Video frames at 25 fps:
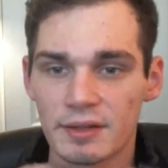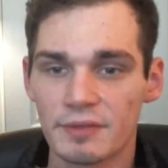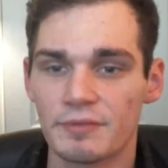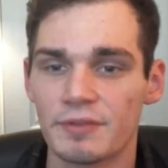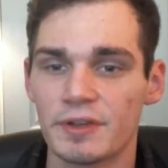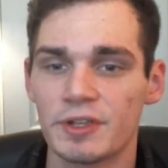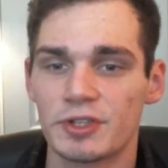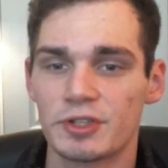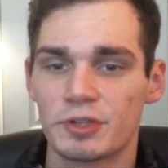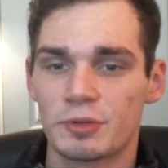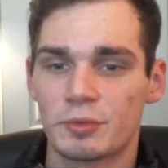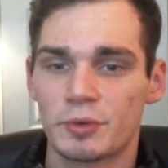
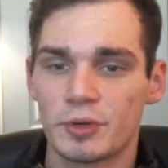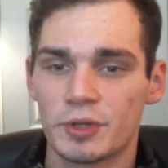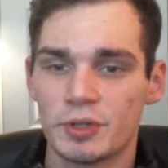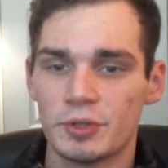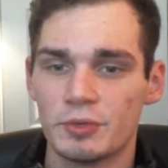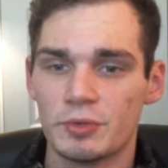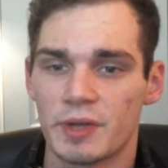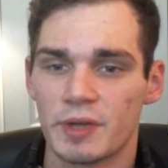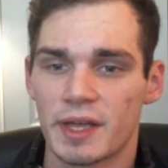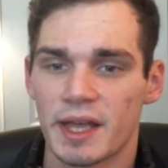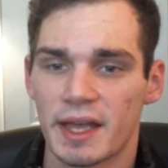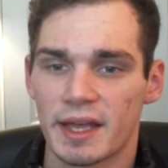feature where
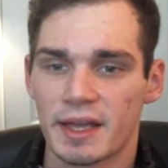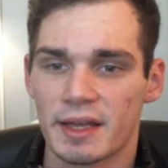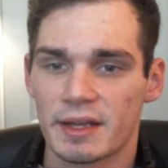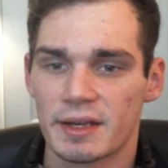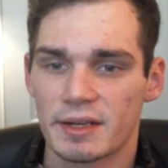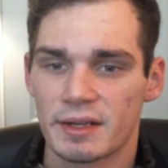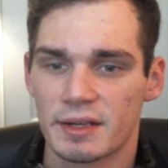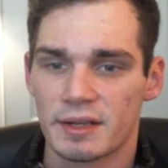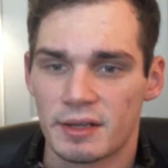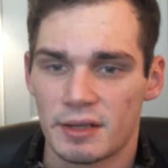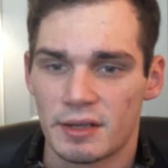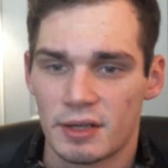you
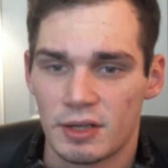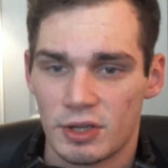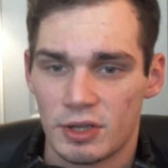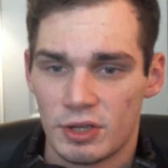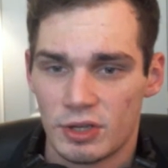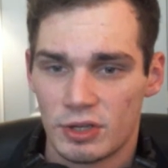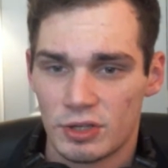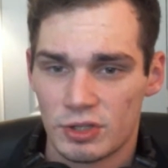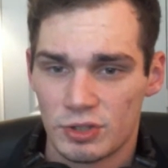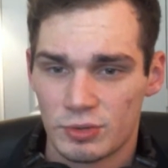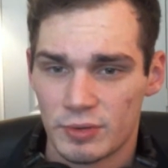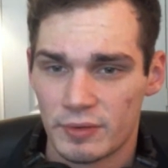can
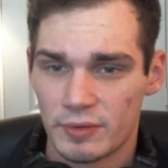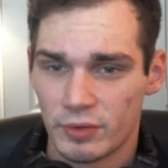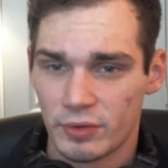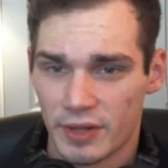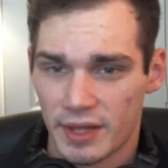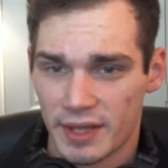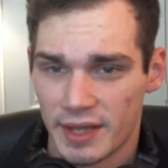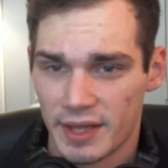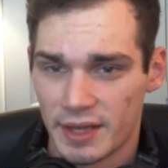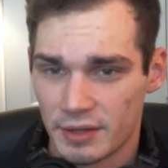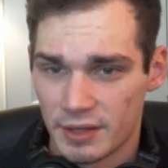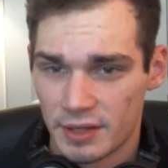swivel
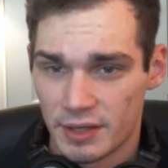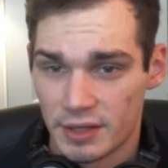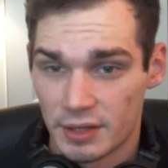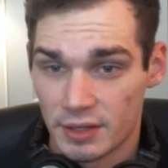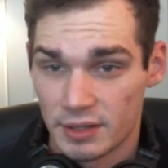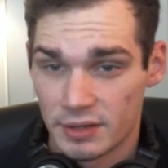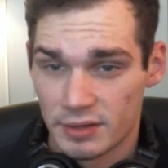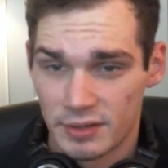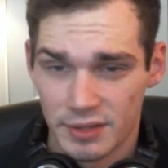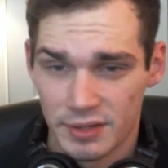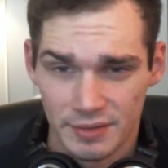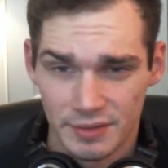the head,
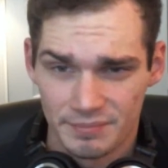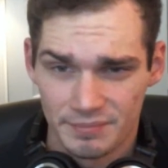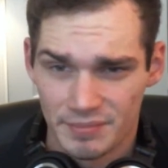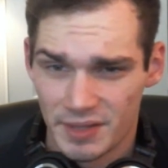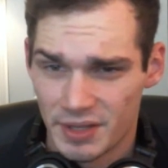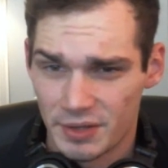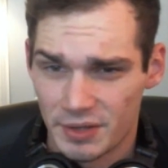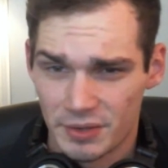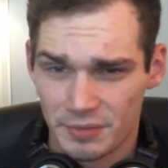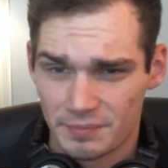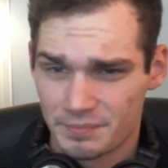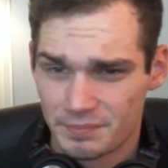the
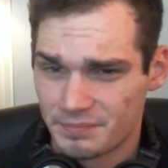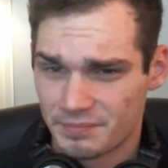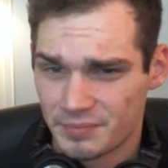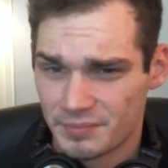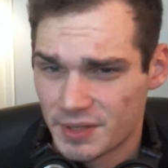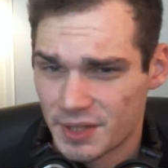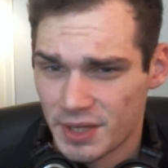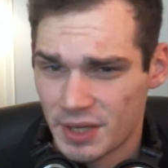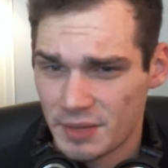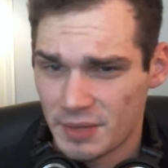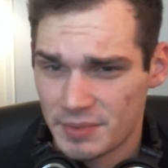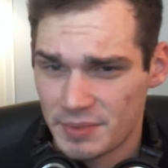ear
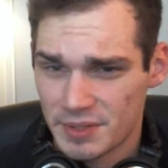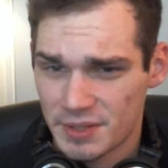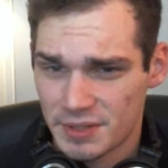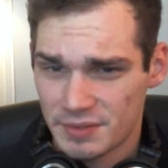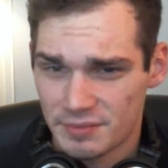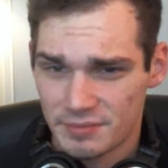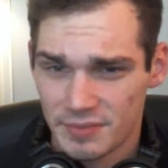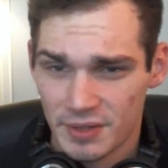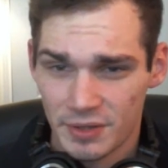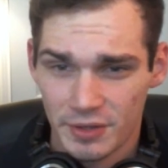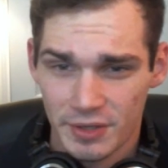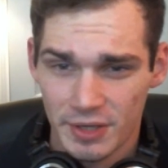cups,